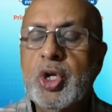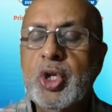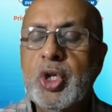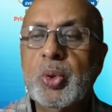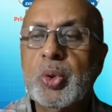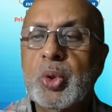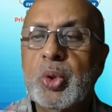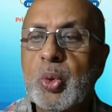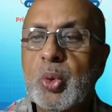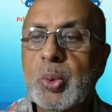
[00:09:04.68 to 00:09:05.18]
do
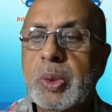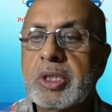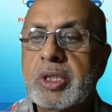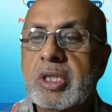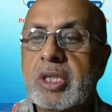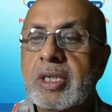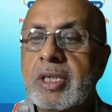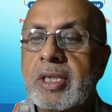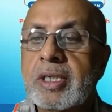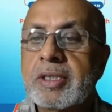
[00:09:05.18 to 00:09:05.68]
you do with
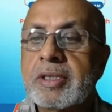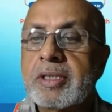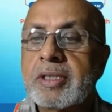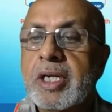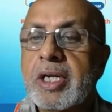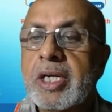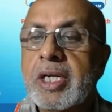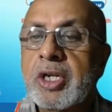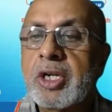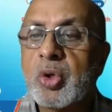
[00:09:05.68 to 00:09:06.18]

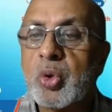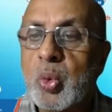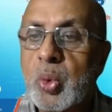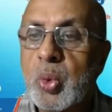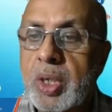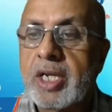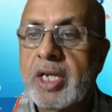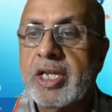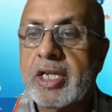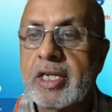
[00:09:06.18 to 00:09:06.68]
in
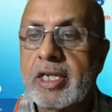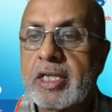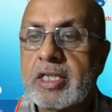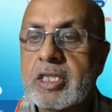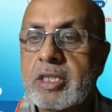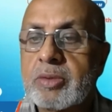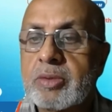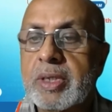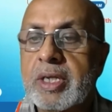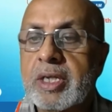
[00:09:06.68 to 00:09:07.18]
rural
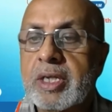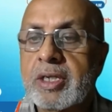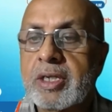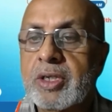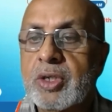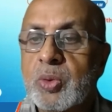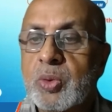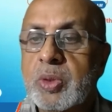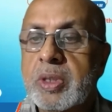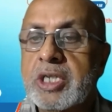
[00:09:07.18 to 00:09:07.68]
areas where
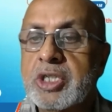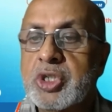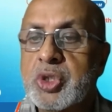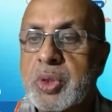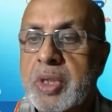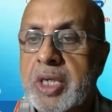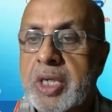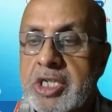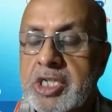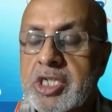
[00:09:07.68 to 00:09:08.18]

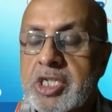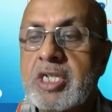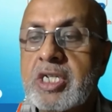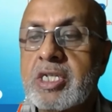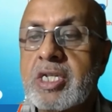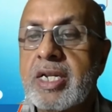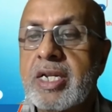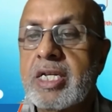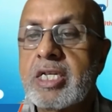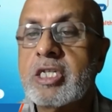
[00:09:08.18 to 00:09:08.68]
education
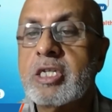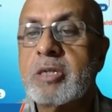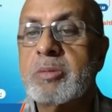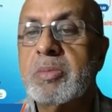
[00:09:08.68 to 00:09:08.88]
is less,